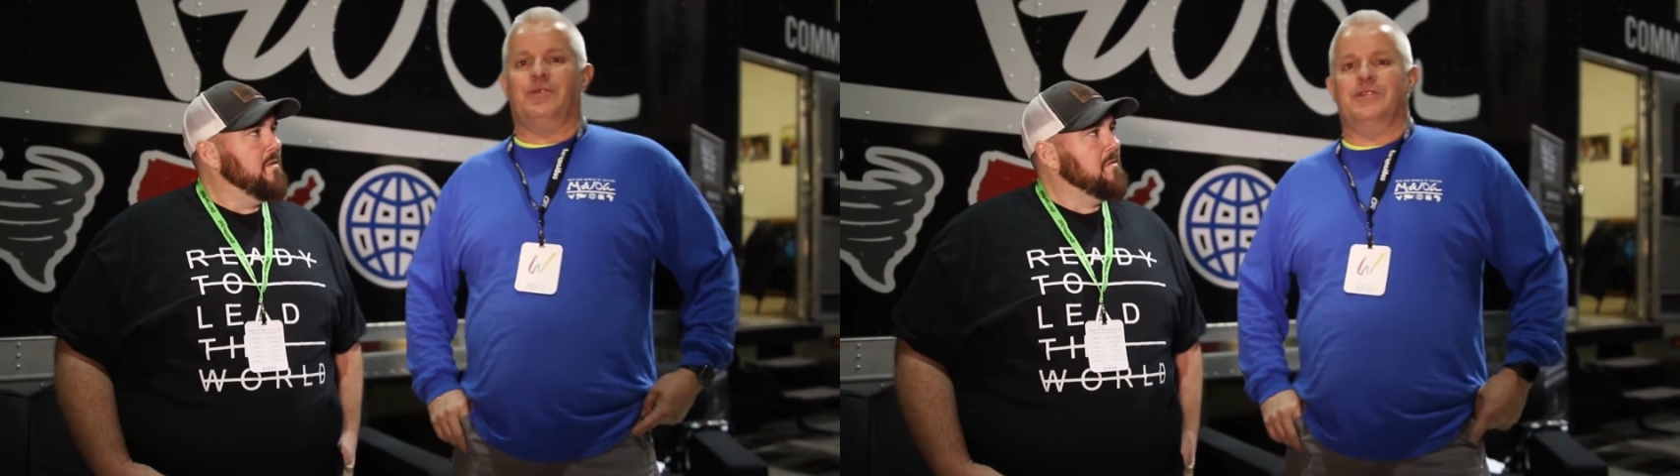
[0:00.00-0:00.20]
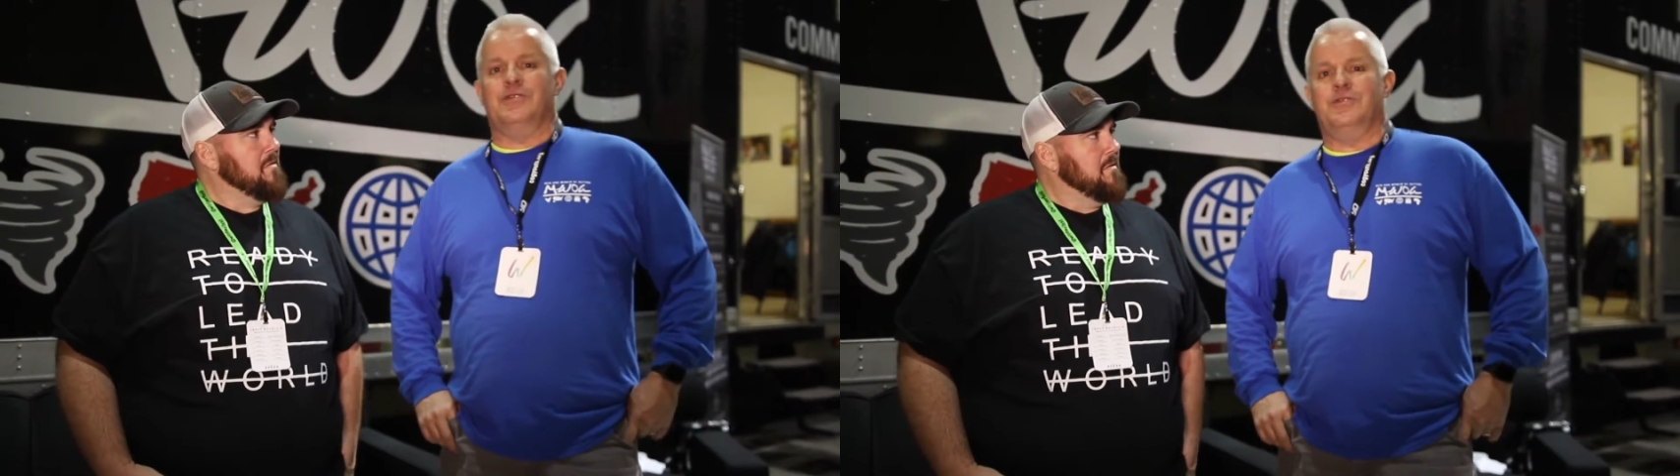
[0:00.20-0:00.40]

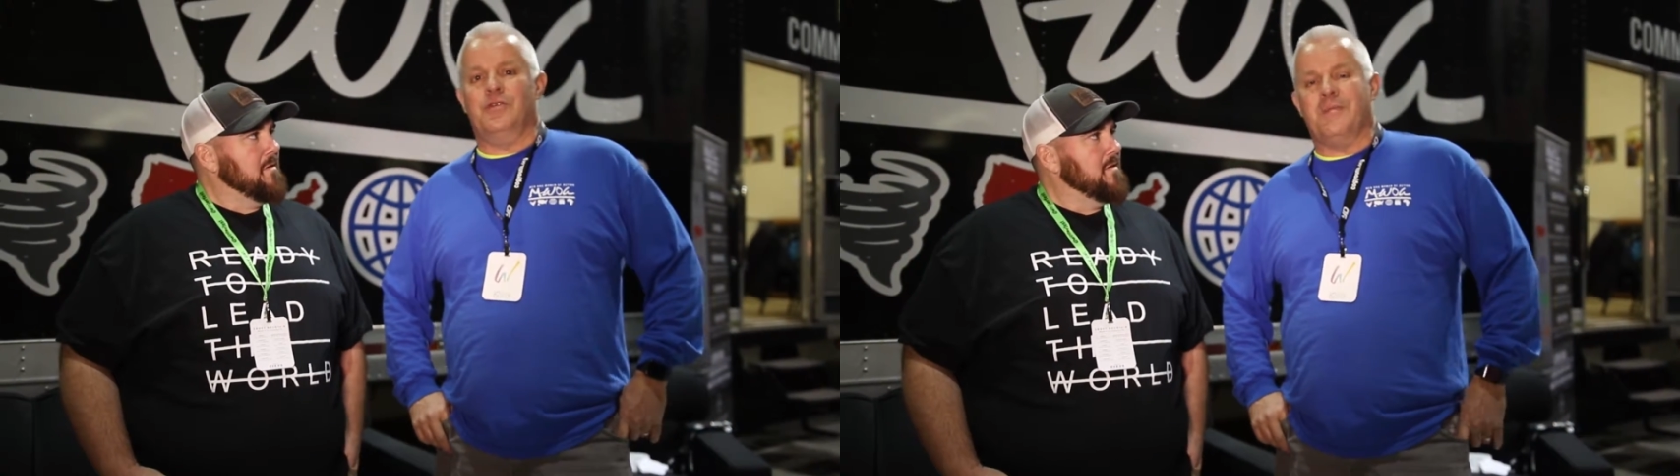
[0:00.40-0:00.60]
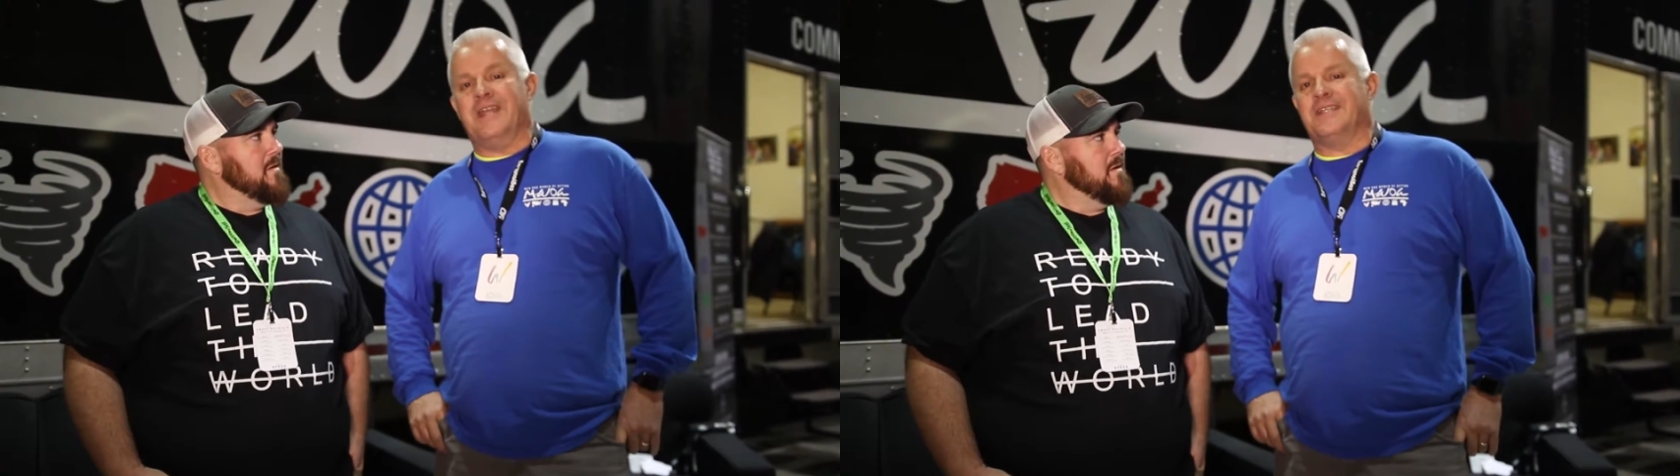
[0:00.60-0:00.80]
we do
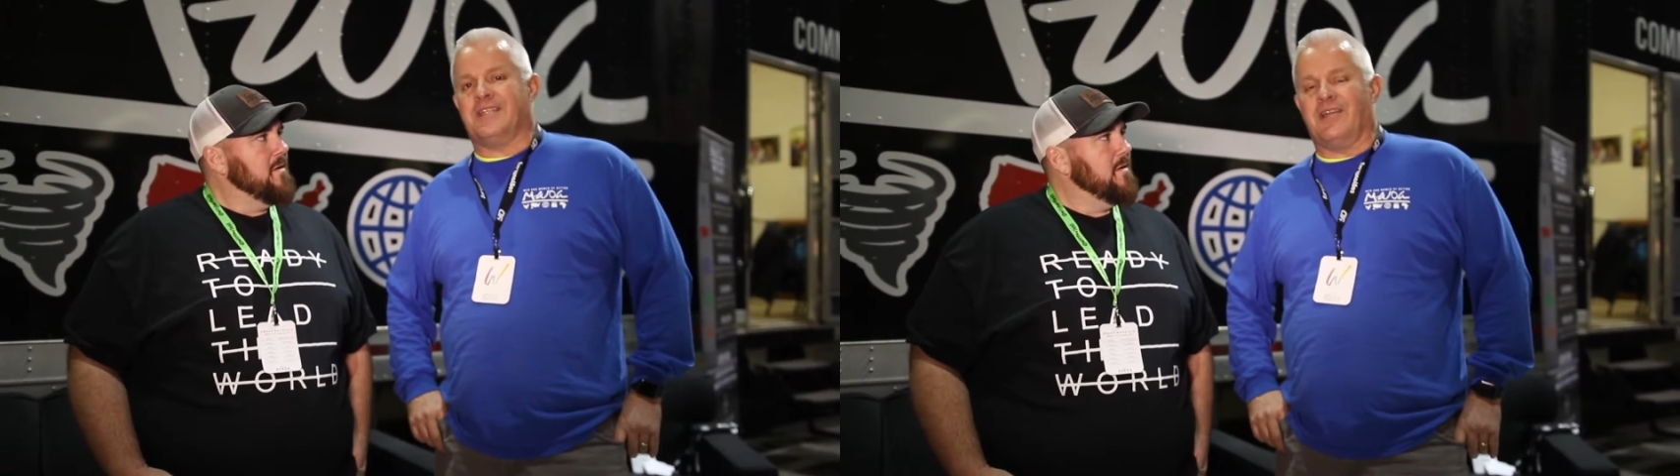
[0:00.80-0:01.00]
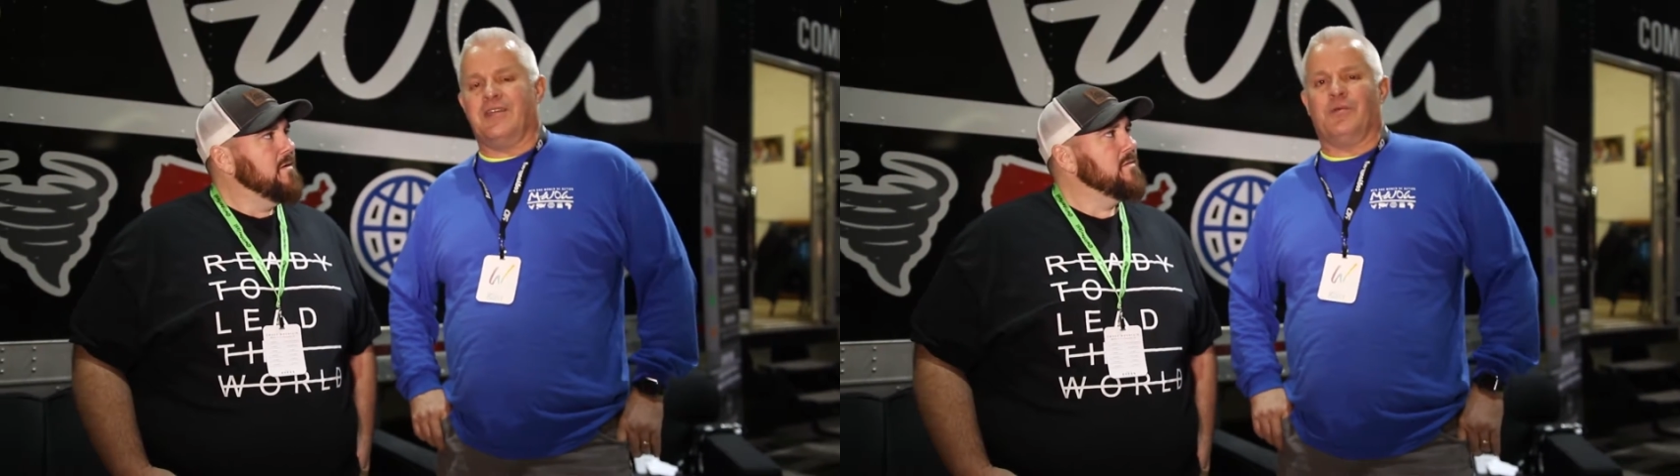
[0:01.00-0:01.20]

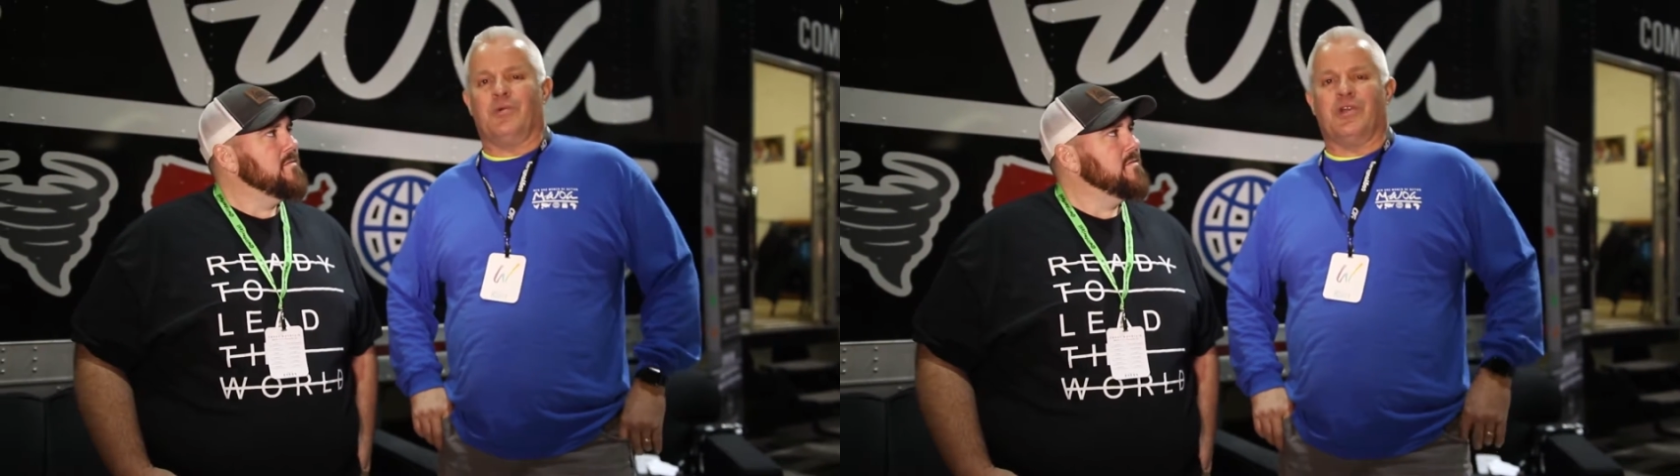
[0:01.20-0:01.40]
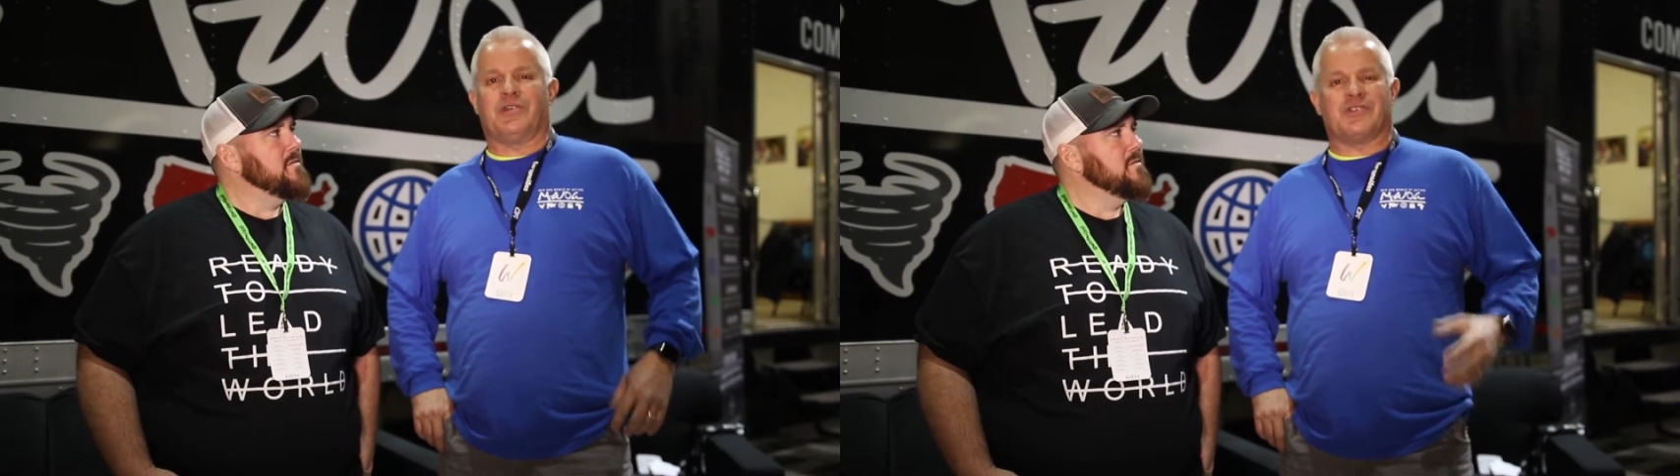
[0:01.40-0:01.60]
humanitarian work